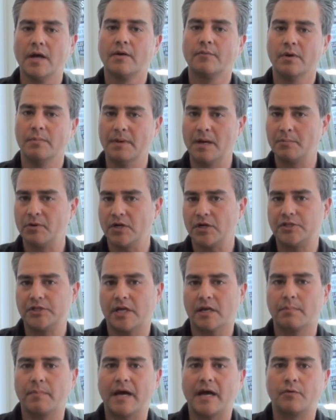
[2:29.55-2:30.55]
Remember to
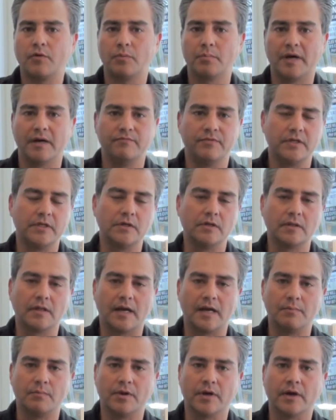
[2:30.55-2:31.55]
check back with my video
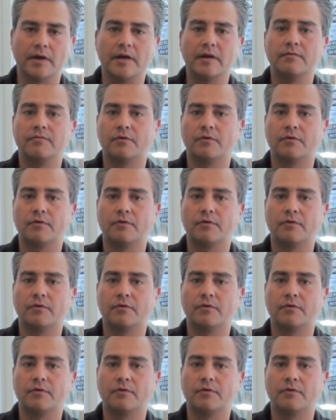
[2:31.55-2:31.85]
library